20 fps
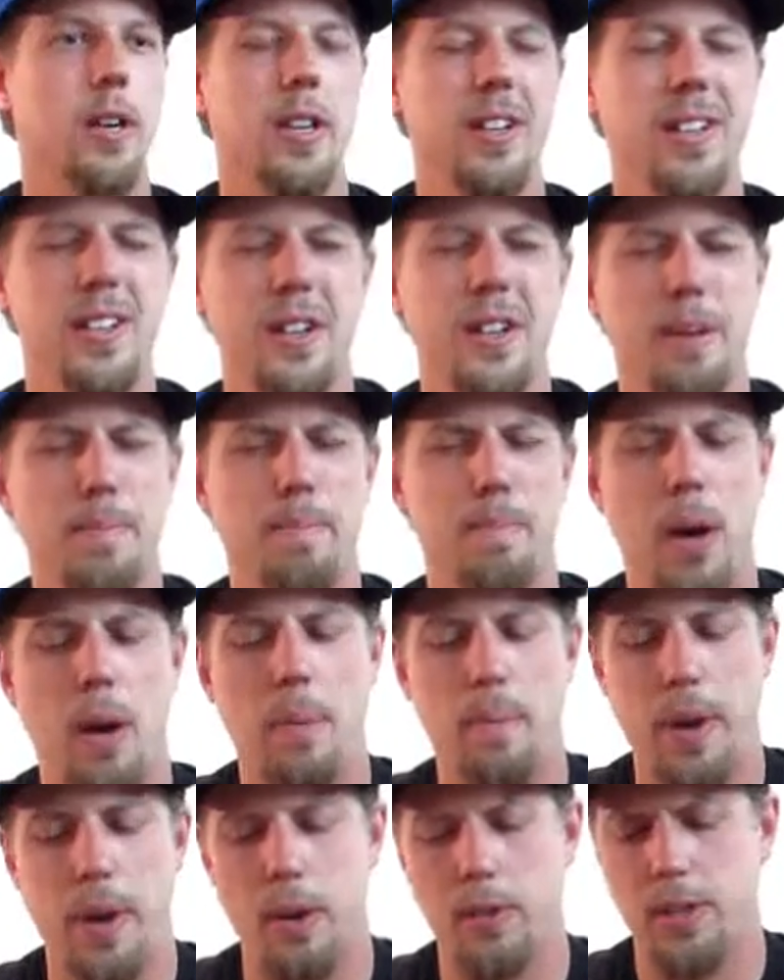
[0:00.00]
did the
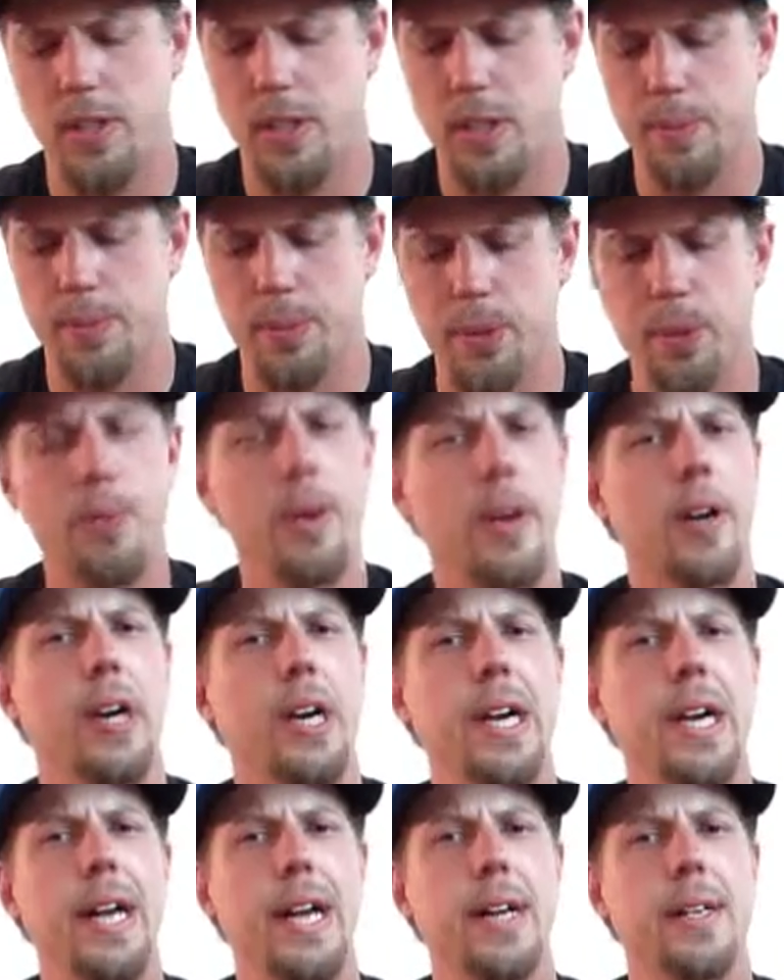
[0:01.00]
Pump House's
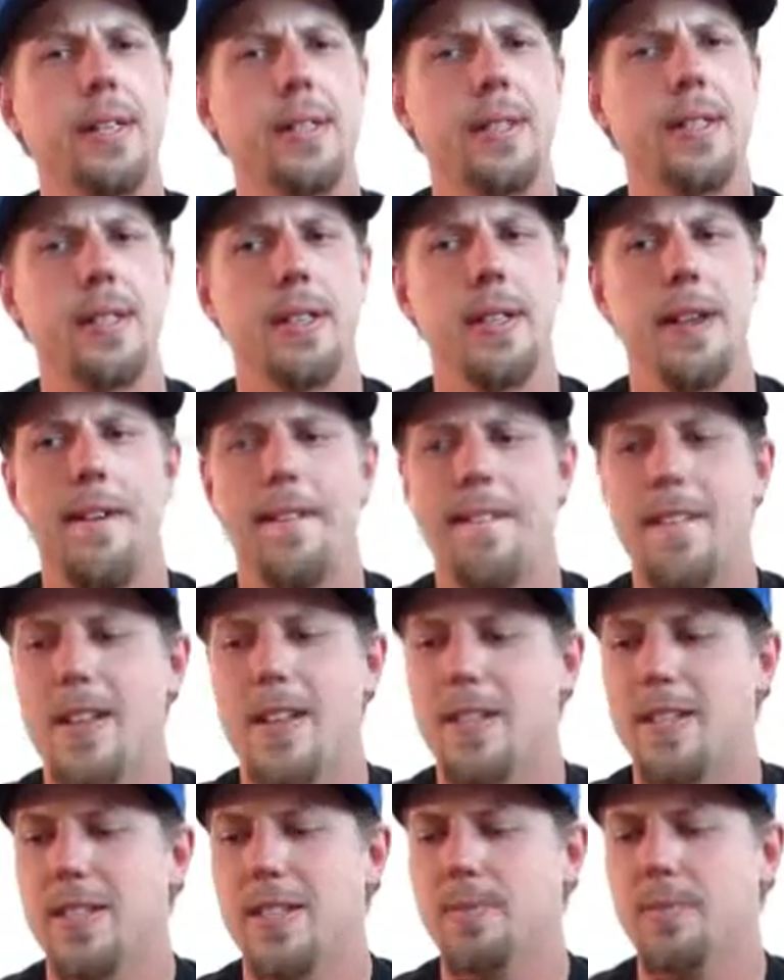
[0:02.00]
blueberry ale, and
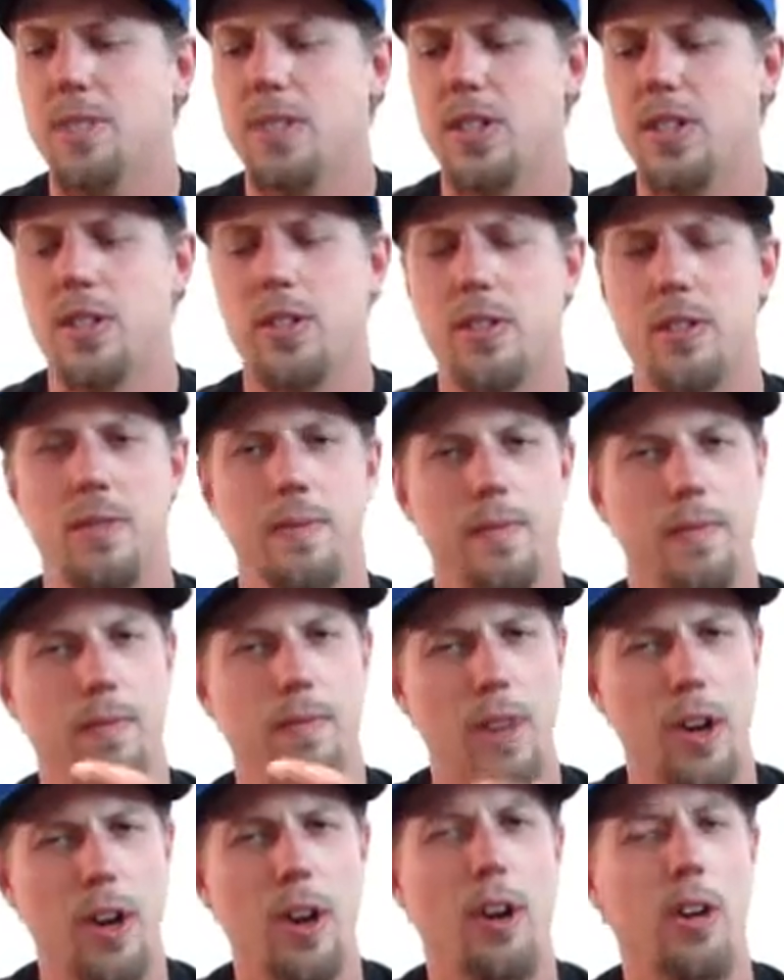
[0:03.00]
it seems just
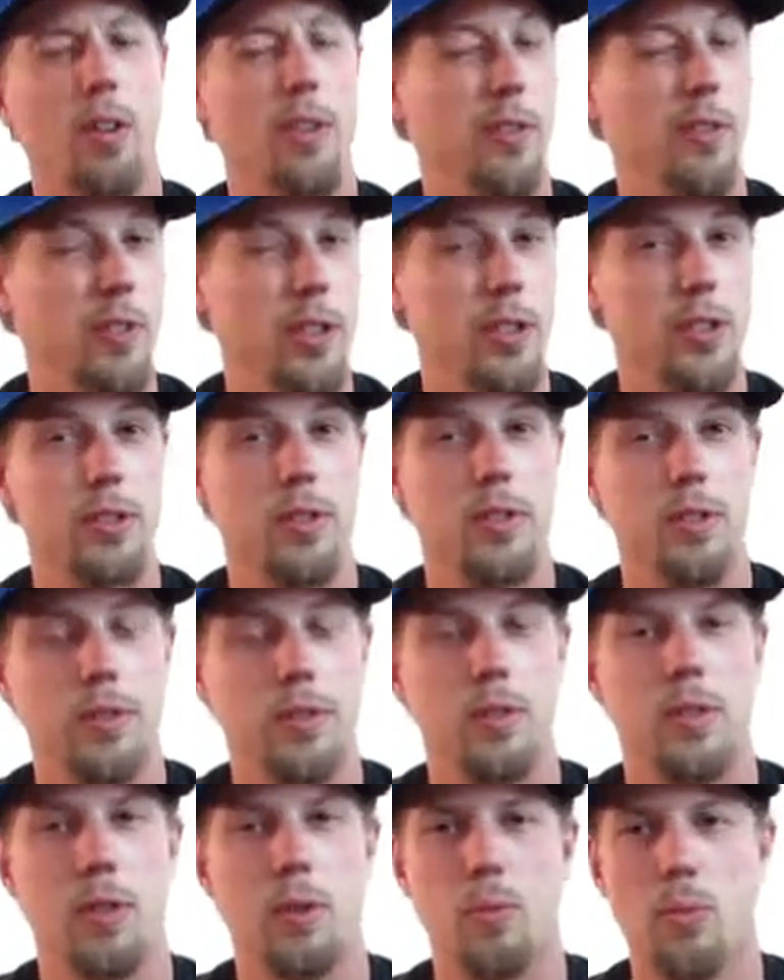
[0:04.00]
very artificial
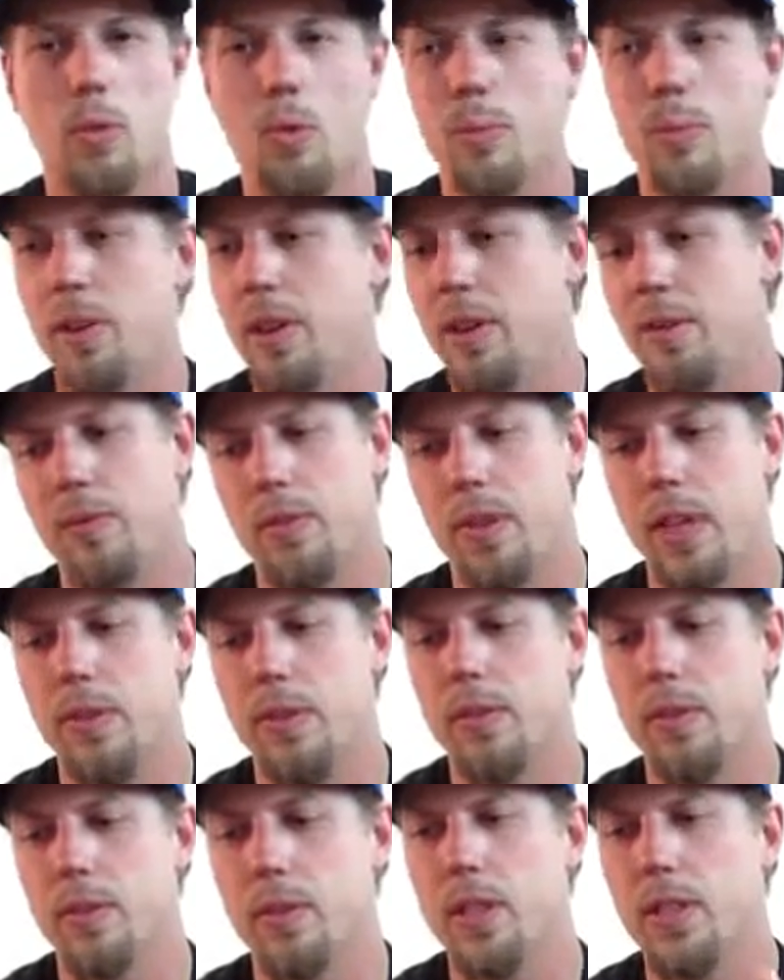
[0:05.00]
aroma and
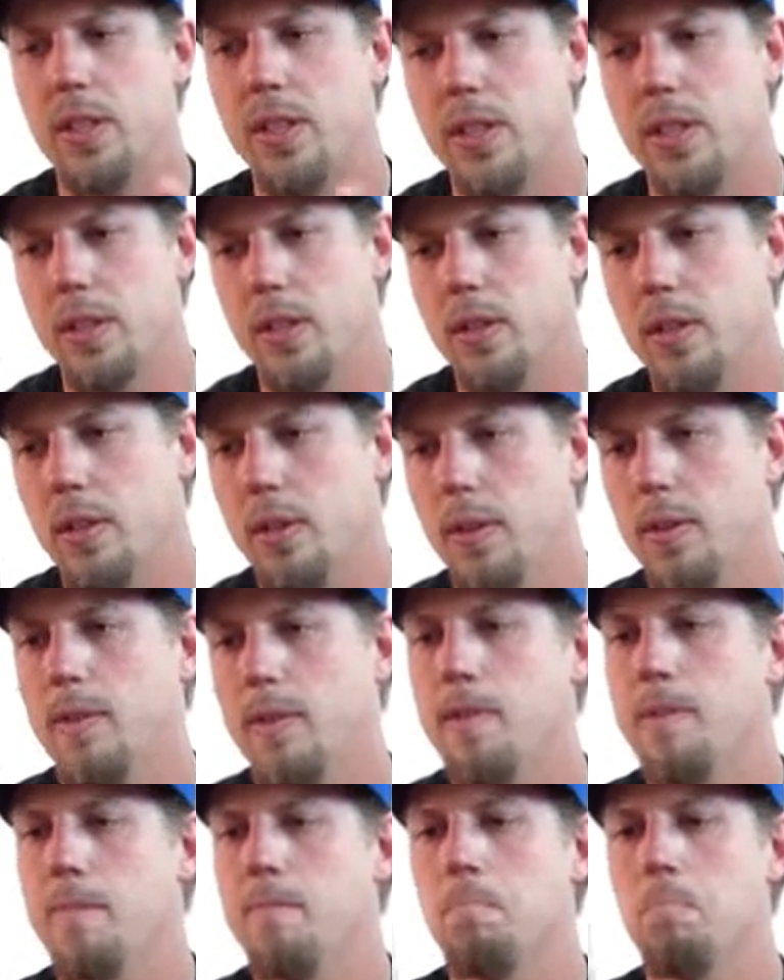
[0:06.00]
flavor. This
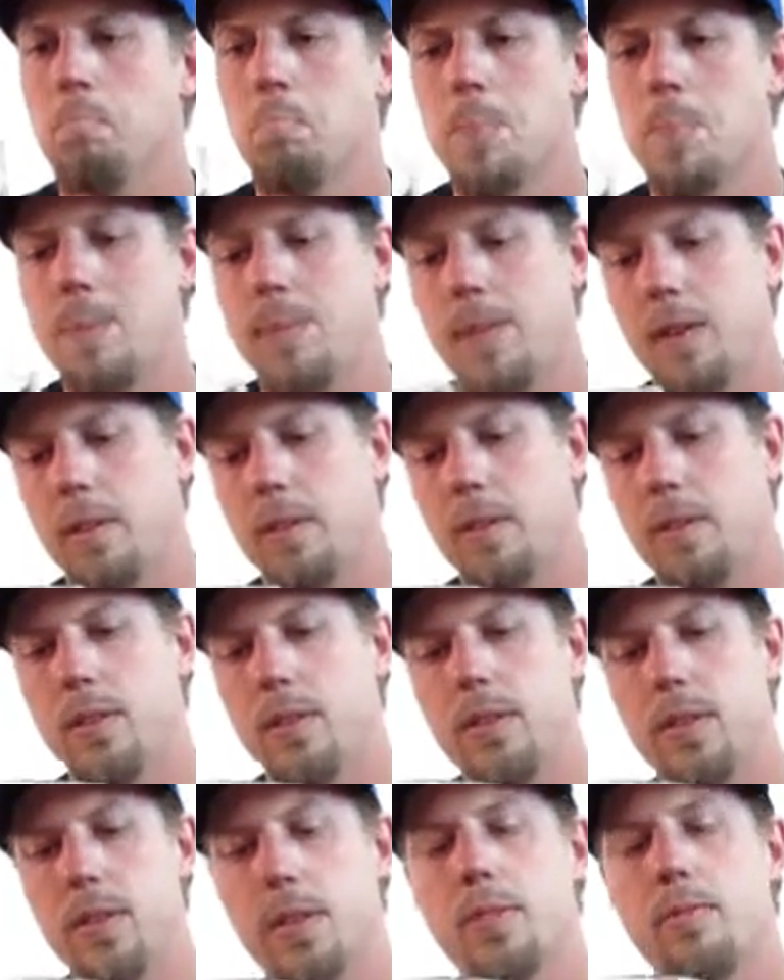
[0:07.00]

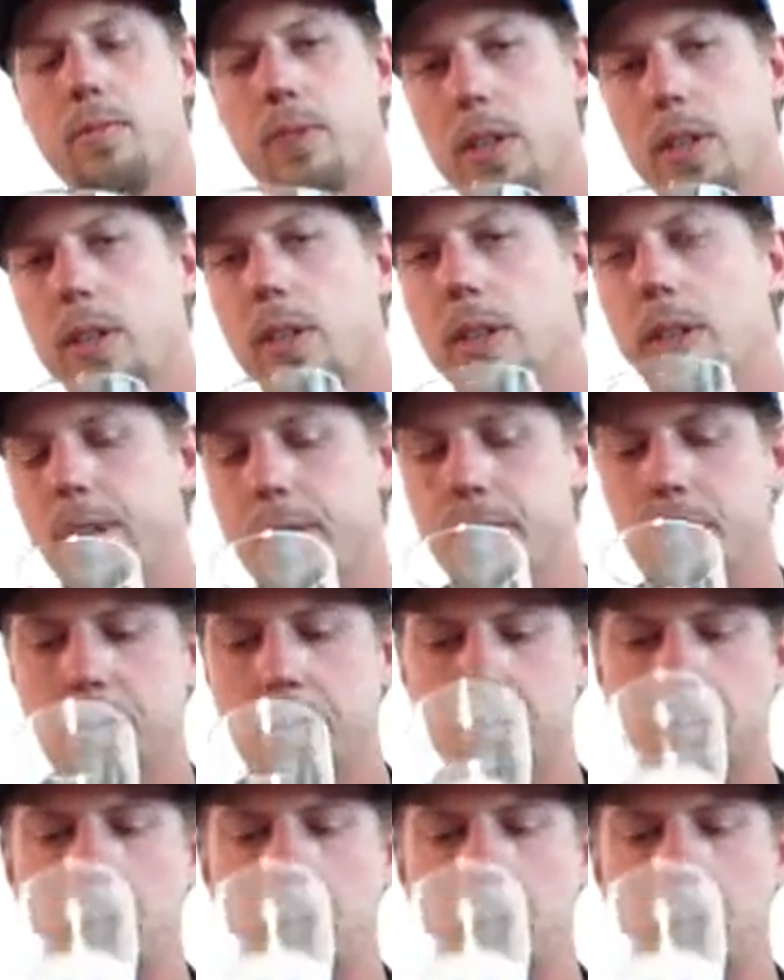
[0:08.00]
is really nice.